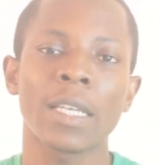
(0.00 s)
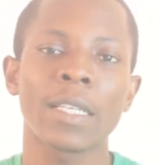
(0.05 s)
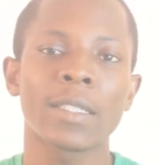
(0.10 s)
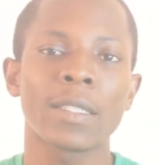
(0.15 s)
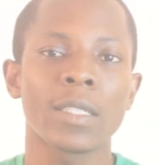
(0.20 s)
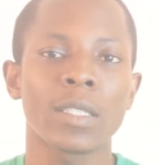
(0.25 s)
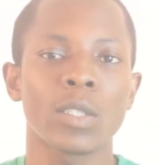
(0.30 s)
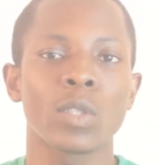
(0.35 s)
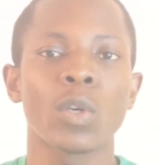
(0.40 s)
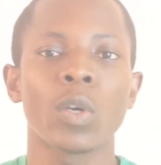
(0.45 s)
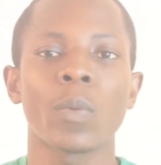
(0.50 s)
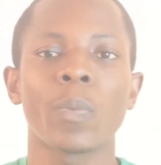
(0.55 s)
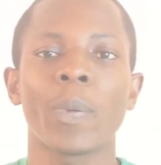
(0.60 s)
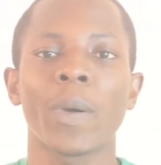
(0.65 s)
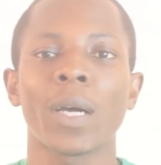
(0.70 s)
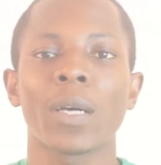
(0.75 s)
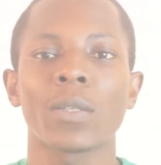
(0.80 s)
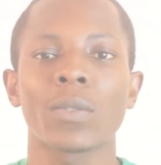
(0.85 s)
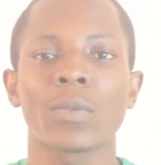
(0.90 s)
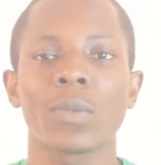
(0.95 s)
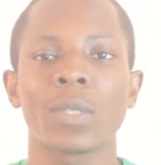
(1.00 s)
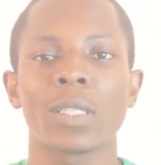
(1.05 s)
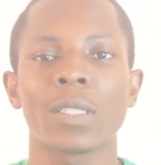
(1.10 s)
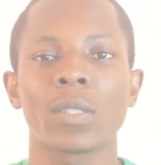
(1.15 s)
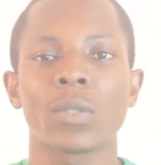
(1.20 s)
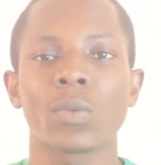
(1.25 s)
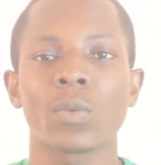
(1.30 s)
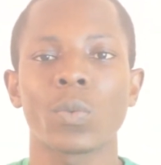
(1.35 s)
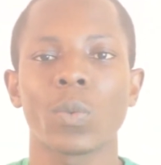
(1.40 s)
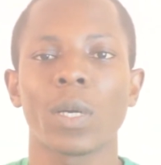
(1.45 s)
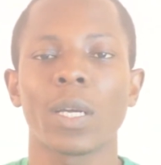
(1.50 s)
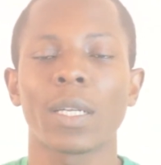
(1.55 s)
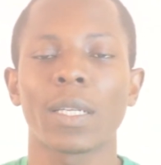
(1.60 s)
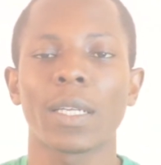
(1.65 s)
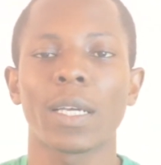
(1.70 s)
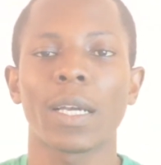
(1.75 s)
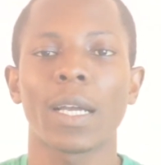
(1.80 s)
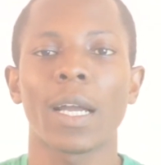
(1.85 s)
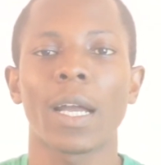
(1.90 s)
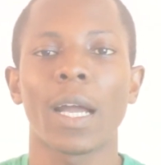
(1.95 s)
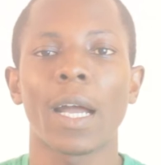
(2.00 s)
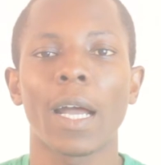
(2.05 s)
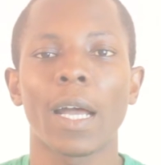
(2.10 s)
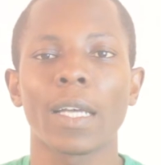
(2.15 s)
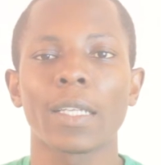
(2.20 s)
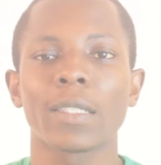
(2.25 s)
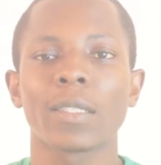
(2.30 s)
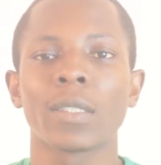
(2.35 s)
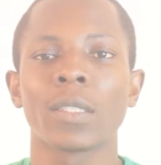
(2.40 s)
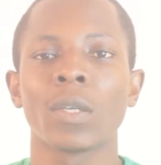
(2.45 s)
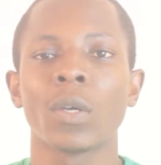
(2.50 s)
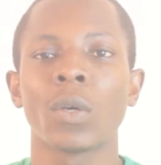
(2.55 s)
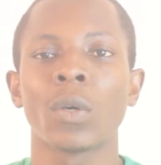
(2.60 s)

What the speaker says: a secured password is one that has